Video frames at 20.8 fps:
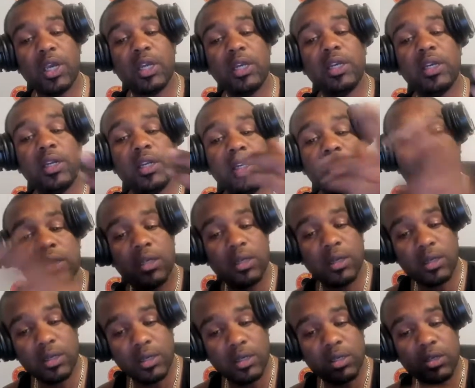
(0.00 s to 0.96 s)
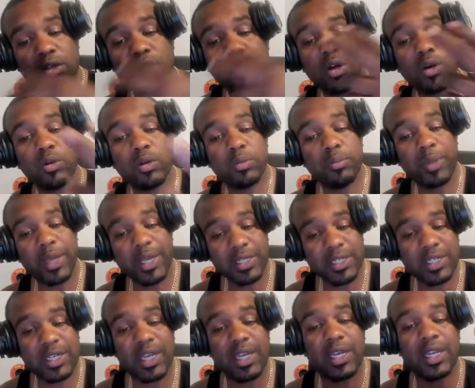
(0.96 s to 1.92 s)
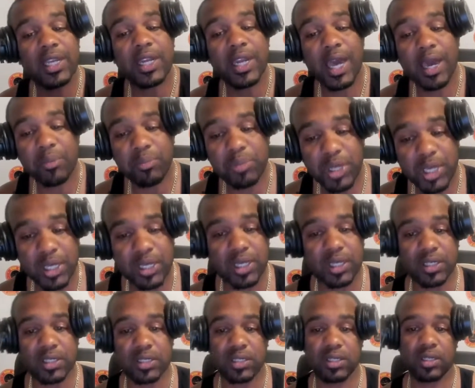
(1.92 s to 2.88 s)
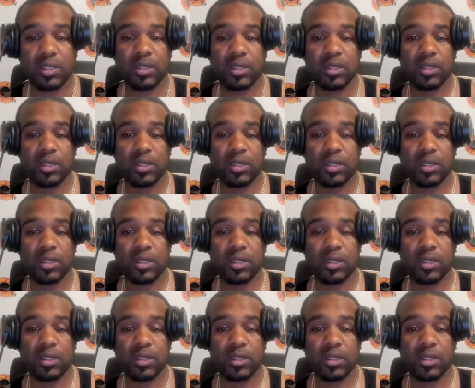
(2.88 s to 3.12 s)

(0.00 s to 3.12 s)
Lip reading: the Mexican in our business.